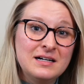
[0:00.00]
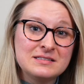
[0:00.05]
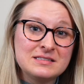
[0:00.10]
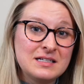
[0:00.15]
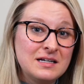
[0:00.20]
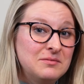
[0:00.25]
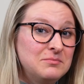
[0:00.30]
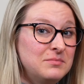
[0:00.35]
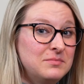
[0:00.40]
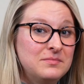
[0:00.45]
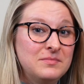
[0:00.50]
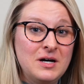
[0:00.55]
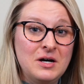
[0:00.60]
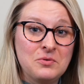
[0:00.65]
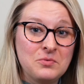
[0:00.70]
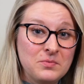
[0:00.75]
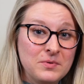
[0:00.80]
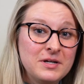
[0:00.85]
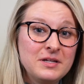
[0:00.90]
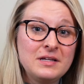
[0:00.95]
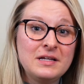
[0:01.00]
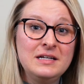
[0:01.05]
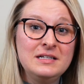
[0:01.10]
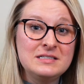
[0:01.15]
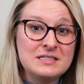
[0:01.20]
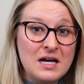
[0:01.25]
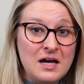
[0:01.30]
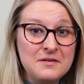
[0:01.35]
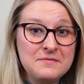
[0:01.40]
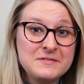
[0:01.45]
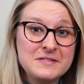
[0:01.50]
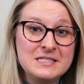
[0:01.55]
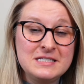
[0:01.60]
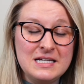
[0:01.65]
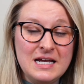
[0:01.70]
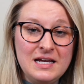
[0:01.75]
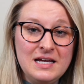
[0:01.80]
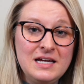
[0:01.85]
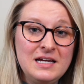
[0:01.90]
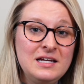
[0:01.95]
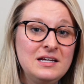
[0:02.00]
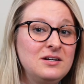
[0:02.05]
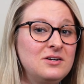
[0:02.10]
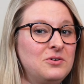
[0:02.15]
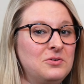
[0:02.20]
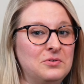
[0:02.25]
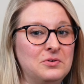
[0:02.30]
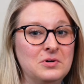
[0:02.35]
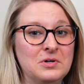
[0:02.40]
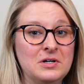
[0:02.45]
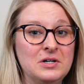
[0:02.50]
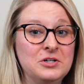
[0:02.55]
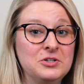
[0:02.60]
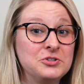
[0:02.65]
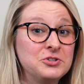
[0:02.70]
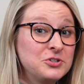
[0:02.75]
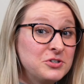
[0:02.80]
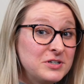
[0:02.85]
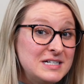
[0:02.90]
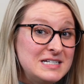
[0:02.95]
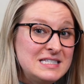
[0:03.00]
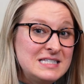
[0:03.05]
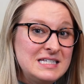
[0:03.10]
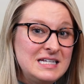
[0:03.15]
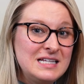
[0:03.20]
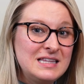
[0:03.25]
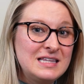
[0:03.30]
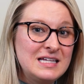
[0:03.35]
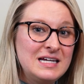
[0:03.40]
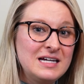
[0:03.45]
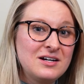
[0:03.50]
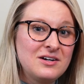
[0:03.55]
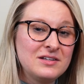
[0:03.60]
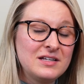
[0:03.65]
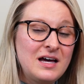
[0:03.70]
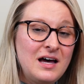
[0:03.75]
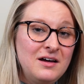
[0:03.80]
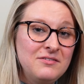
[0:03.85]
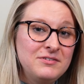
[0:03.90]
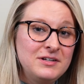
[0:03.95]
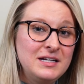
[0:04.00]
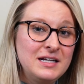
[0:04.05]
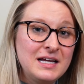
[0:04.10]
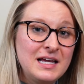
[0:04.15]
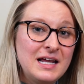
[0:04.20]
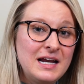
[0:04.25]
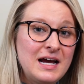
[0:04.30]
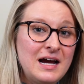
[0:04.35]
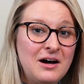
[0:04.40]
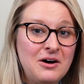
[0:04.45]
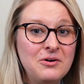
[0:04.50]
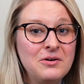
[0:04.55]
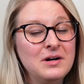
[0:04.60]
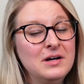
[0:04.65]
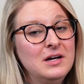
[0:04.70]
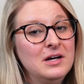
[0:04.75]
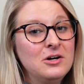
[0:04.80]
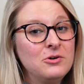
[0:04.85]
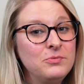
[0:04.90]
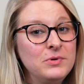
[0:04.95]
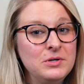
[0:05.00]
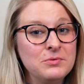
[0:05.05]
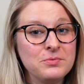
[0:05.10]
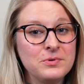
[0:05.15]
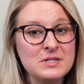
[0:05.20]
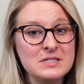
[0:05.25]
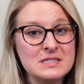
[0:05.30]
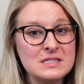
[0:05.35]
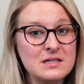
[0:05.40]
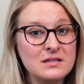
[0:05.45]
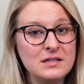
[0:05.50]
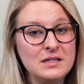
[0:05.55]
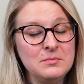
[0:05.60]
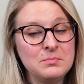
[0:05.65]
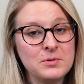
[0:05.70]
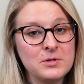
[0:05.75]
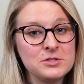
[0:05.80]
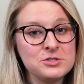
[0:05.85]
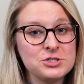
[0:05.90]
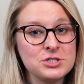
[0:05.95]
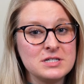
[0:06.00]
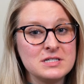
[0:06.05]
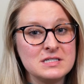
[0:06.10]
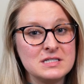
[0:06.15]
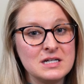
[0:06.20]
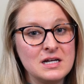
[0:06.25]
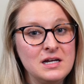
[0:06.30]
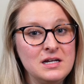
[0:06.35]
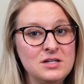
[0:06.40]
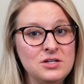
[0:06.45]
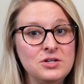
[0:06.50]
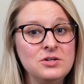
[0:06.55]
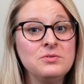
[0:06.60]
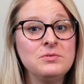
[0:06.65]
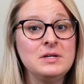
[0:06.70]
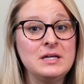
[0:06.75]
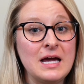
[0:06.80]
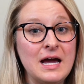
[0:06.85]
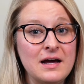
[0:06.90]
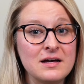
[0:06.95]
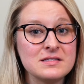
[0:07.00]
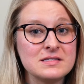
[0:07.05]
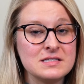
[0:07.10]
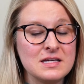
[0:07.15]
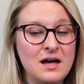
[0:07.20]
a really tough stain or greasy thing on the oven to get out. We recently purchased a new gas